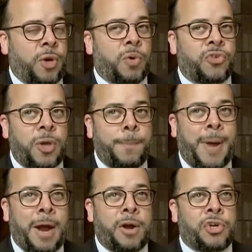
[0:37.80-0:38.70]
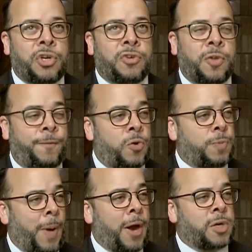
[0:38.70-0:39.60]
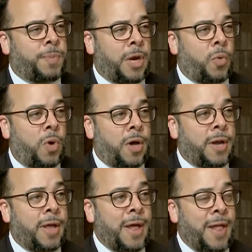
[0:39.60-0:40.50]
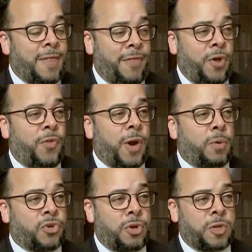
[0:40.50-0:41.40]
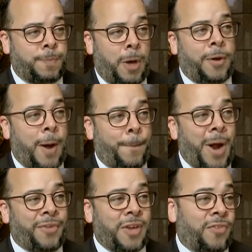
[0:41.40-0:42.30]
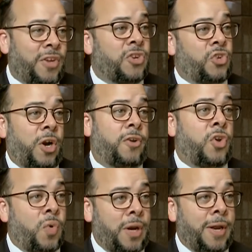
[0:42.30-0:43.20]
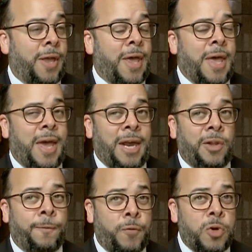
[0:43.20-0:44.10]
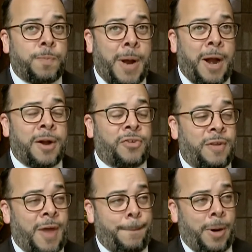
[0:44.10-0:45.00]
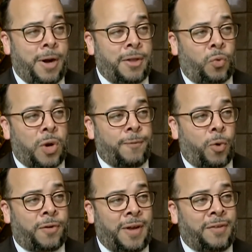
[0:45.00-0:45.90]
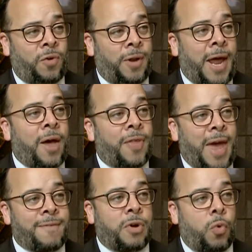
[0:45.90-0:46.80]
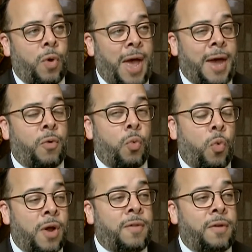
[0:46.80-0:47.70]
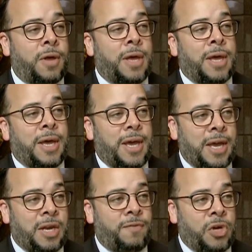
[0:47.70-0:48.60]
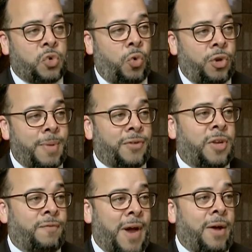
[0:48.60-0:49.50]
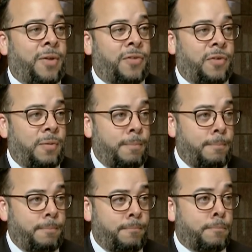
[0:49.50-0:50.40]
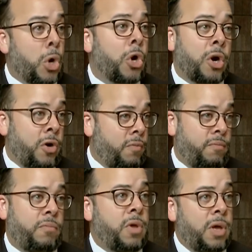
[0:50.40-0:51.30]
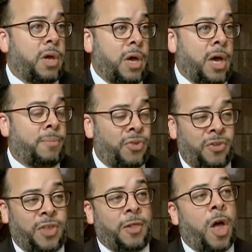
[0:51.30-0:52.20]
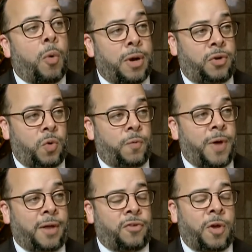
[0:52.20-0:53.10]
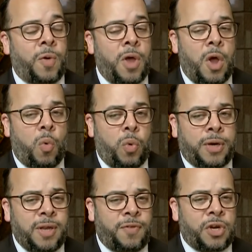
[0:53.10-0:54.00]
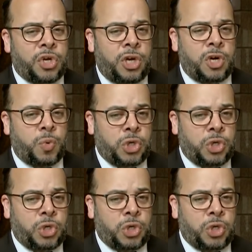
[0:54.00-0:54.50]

There were some parishes, Lafourche Parish being one, that though there was no spelled out process, they just started doing it. In Lafourche Parish, in that period of 2014 till now, they haven't had one individual domestic violence murder um, since that law went into effect. So, State Senator J.P.